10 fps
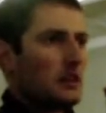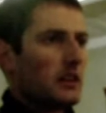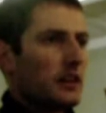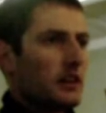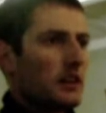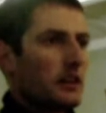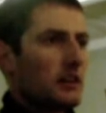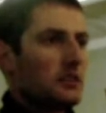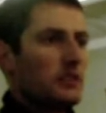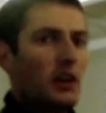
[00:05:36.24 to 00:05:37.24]

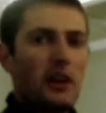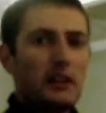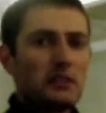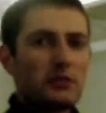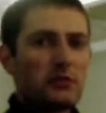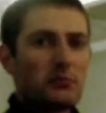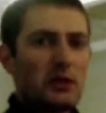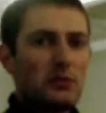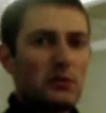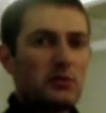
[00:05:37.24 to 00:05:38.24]
9 different
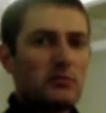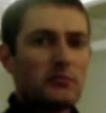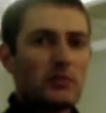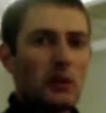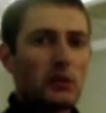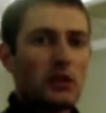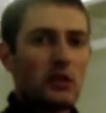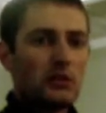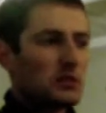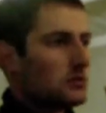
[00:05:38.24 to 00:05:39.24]
people come and
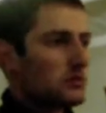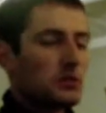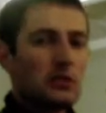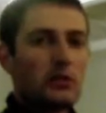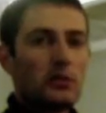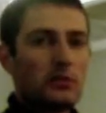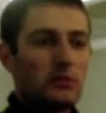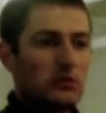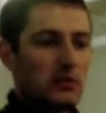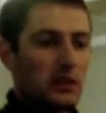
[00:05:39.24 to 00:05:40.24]
go, so it was really
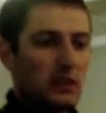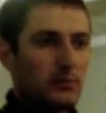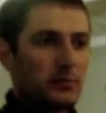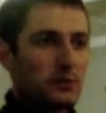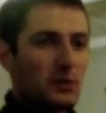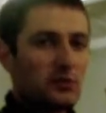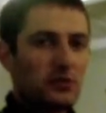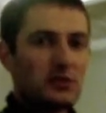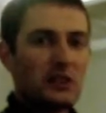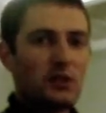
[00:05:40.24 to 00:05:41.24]
cool. Some
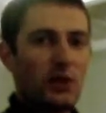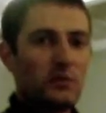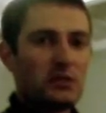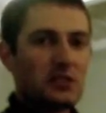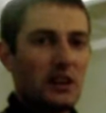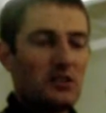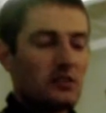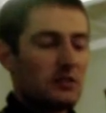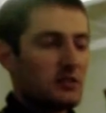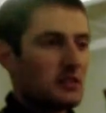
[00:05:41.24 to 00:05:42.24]
interesting
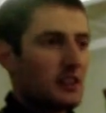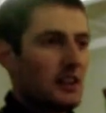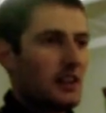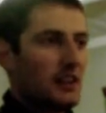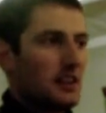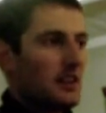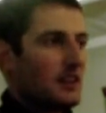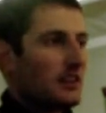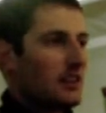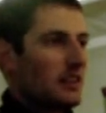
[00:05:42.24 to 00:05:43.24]
conversations,
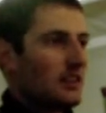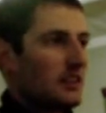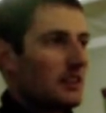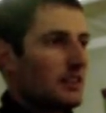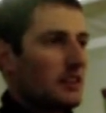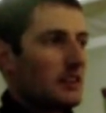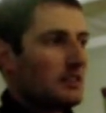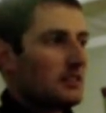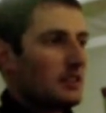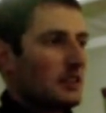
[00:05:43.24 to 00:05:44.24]

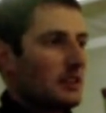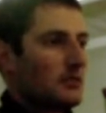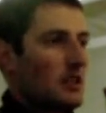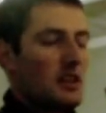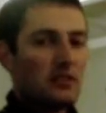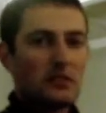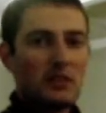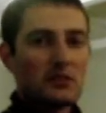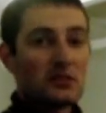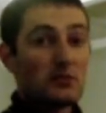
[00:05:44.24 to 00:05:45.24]
and yeah,
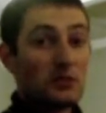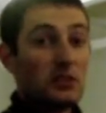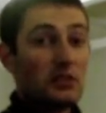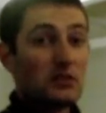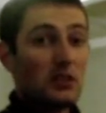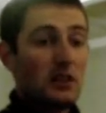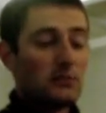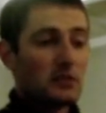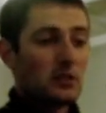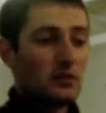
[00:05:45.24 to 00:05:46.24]
no, just a really good
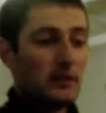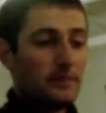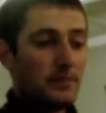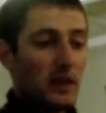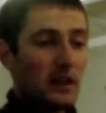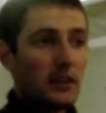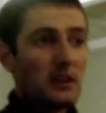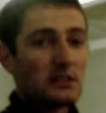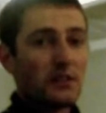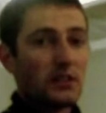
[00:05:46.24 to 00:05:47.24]
time. So
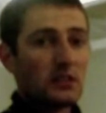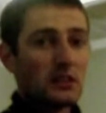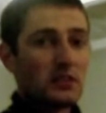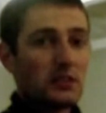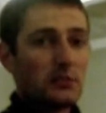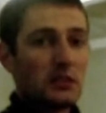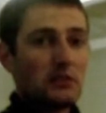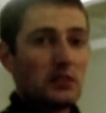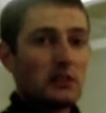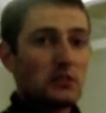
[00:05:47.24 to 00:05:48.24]
that's something that
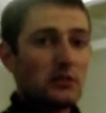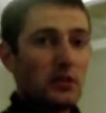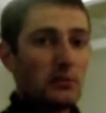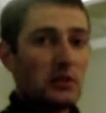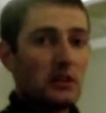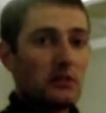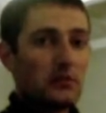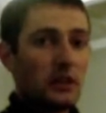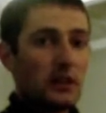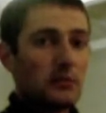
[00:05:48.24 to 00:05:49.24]
we tend to do up here,
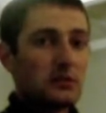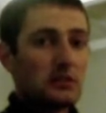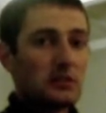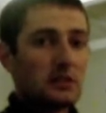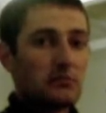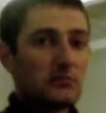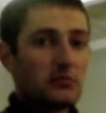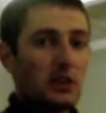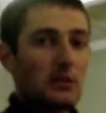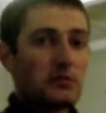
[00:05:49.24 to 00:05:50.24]
just to
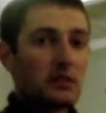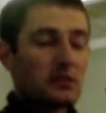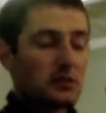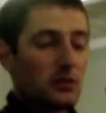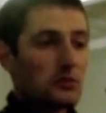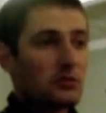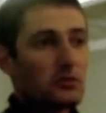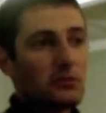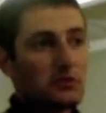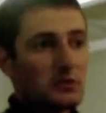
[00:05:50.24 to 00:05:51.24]
keep things
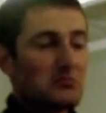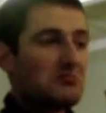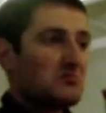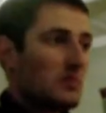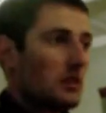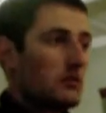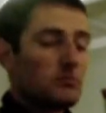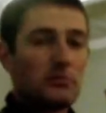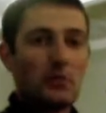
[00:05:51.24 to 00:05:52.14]
social and, you know,